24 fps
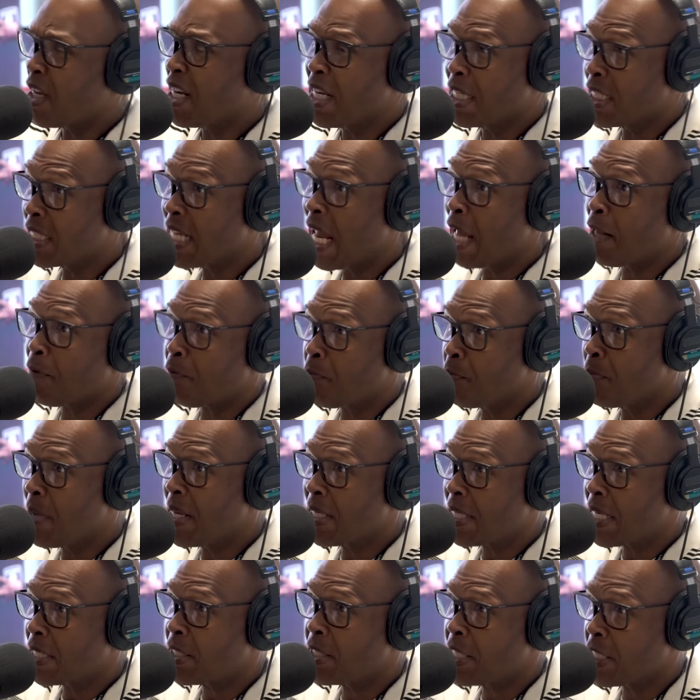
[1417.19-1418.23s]
And it's not
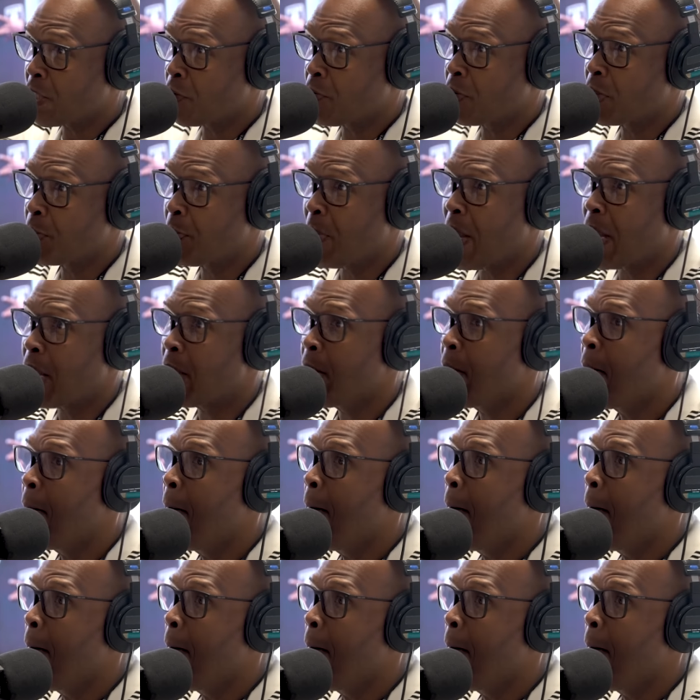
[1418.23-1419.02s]
meant as disrespect.